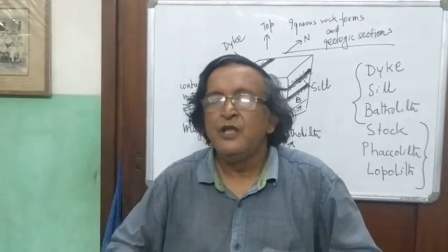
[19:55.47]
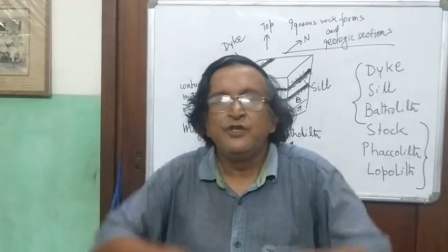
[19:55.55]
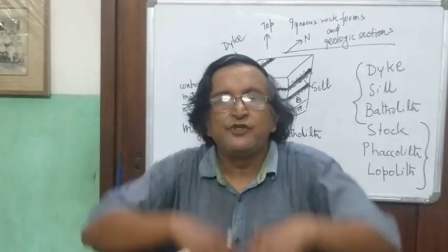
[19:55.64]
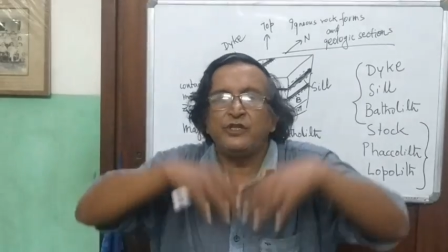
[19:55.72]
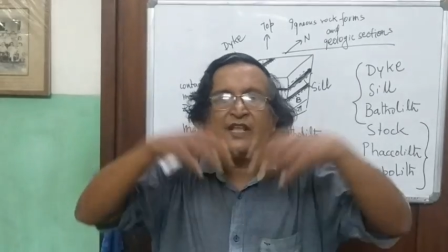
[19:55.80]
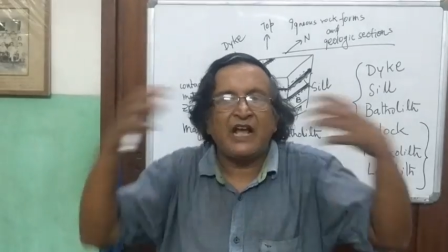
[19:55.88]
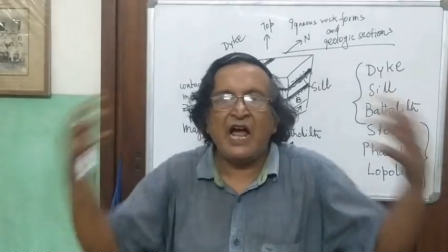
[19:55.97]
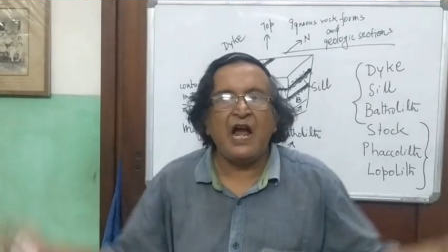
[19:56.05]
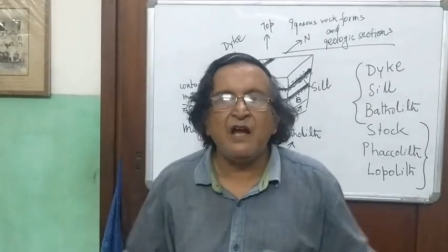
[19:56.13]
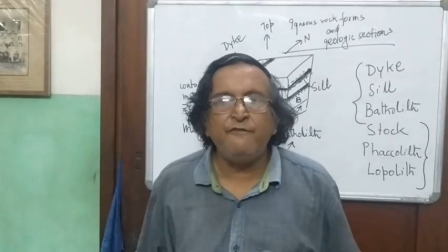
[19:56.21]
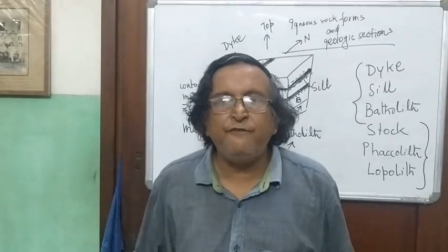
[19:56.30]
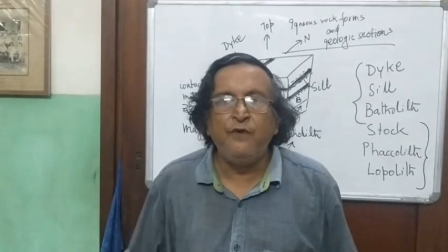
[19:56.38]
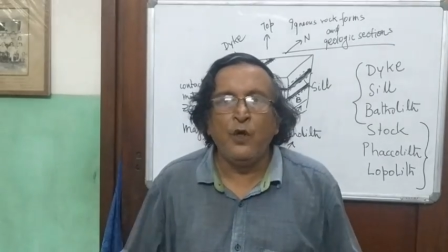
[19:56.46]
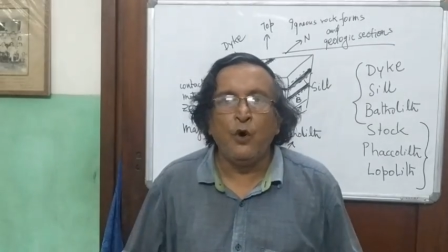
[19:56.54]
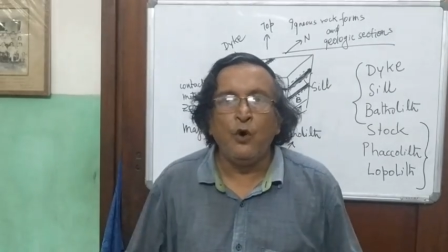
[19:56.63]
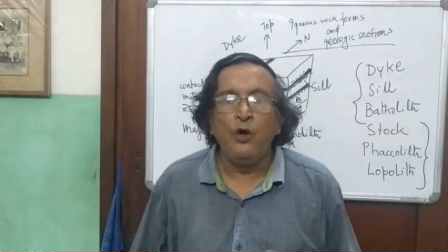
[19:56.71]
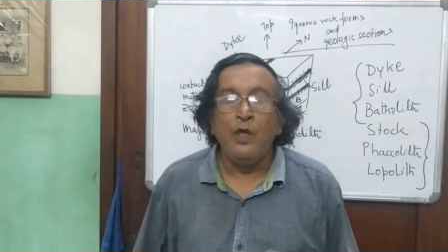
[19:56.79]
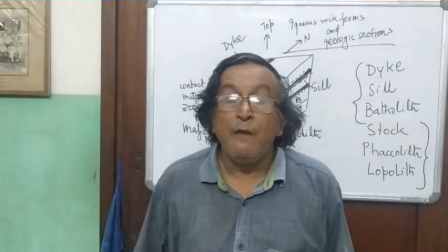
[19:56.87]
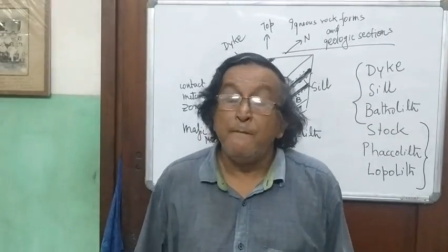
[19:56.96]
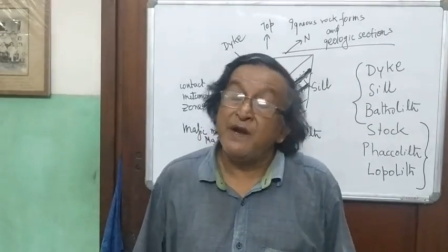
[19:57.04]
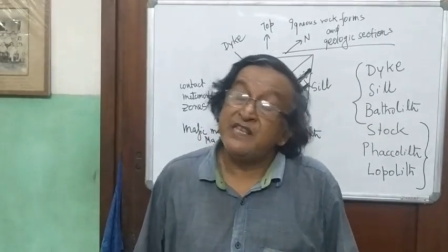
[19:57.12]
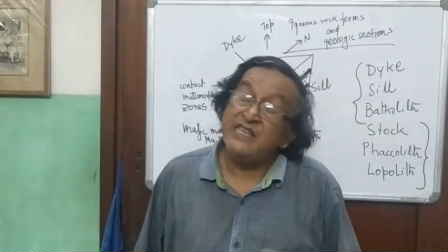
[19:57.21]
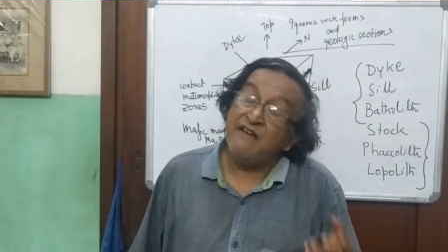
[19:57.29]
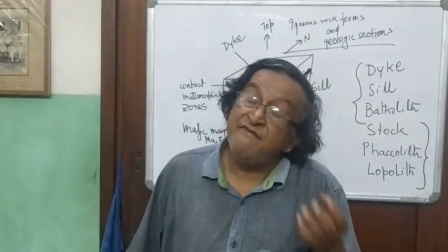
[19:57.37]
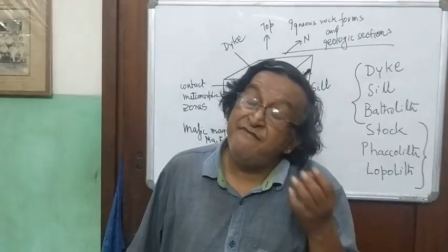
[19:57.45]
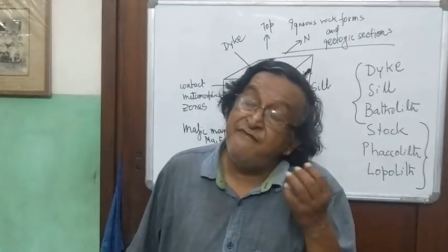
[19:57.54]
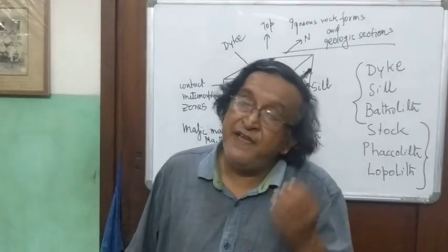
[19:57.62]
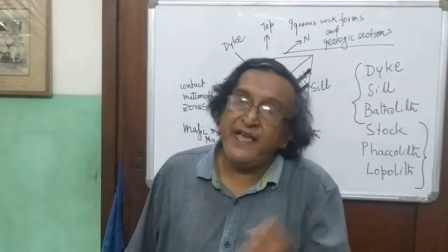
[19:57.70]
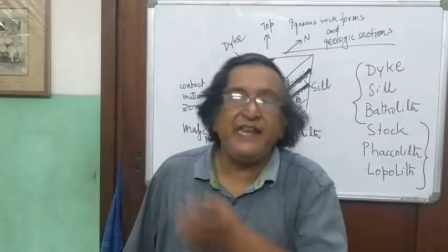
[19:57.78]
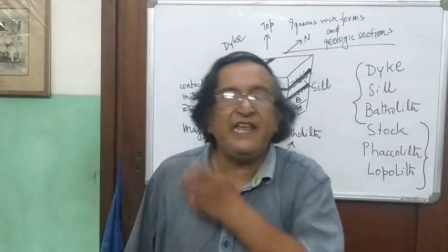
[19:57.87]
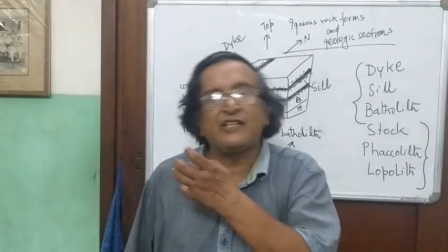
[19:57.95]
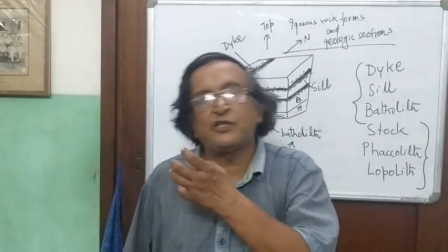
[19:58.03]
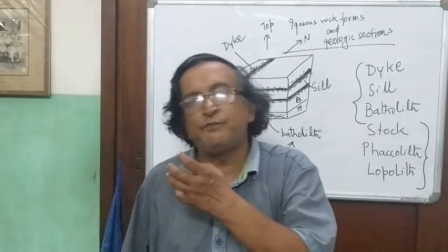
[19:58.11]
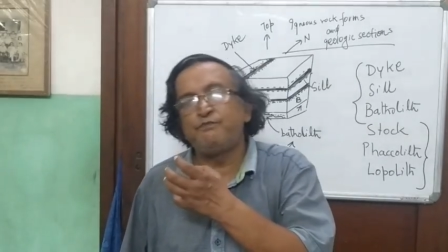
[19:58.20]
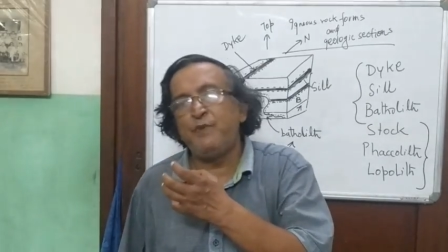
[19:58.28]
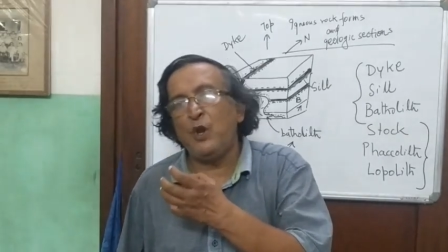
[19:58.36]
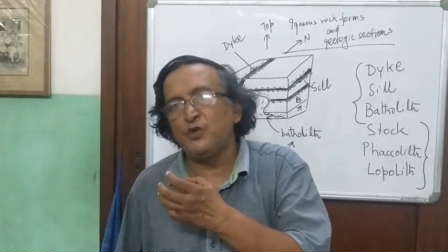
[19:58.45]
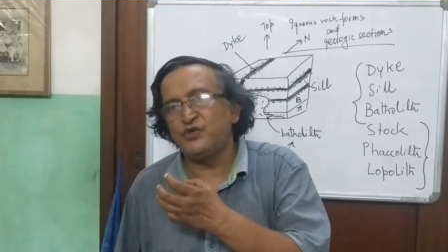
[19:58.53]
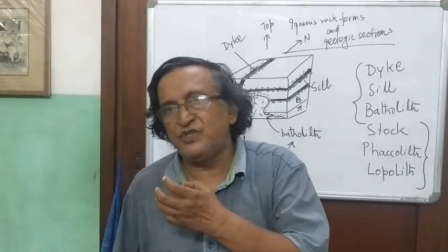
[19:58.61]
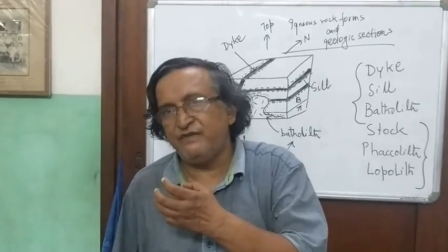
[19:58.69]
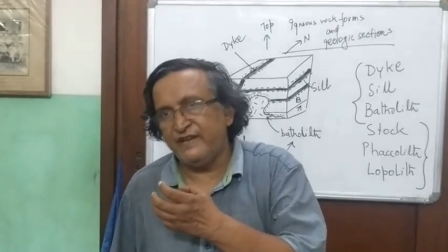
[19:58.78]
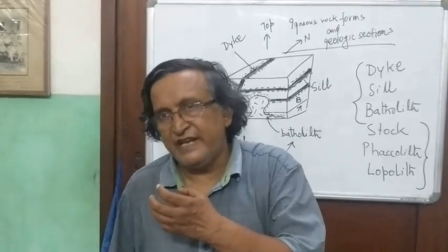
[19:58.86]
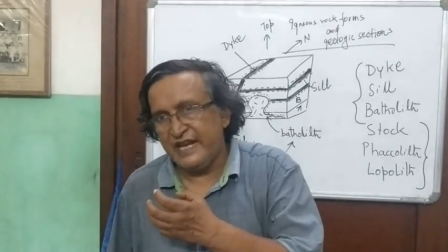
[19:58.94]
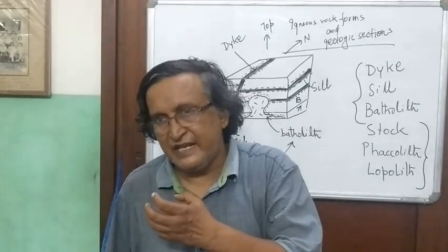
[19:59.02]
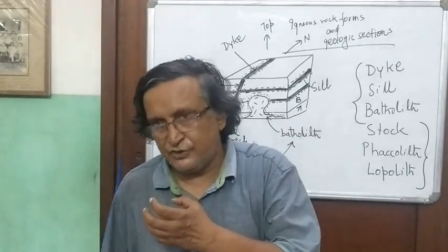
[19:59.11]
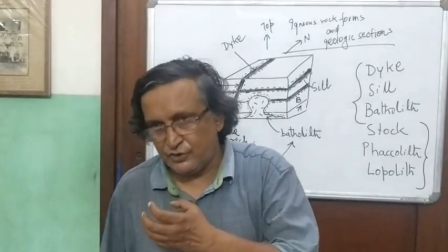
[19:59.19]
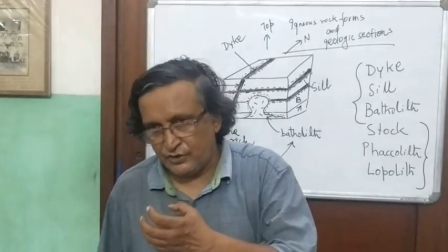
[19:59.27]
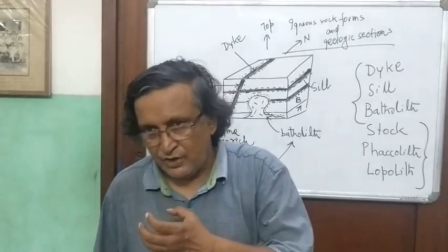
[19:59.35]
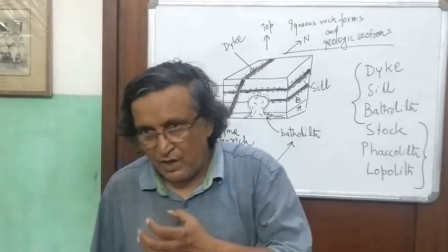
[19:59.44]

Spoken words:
So they can't flow, but they are very explosive in nature.